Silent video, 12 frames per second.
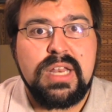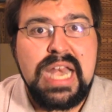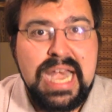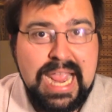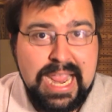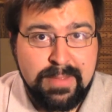
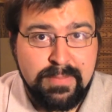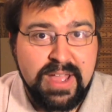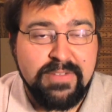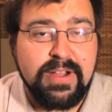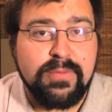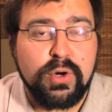name
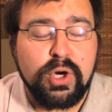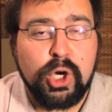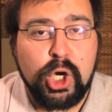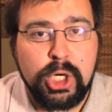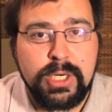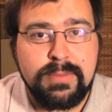I've ever
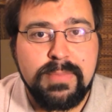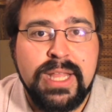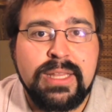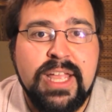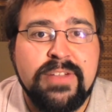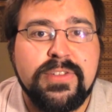heard in my
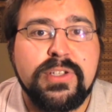life.